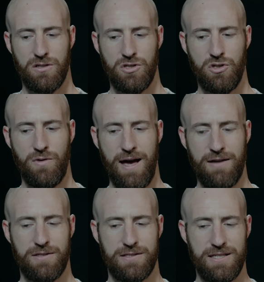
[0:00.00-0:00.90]
Do you
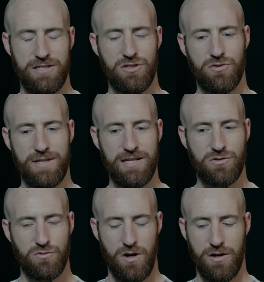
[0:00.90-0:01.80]
have seasonal
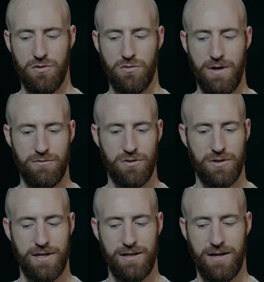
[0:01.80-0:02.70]
dates? Are you ever
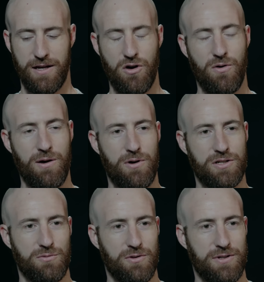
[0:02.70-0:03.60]
looking at like, I
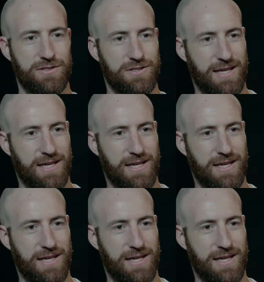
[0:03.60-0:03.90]
want to release this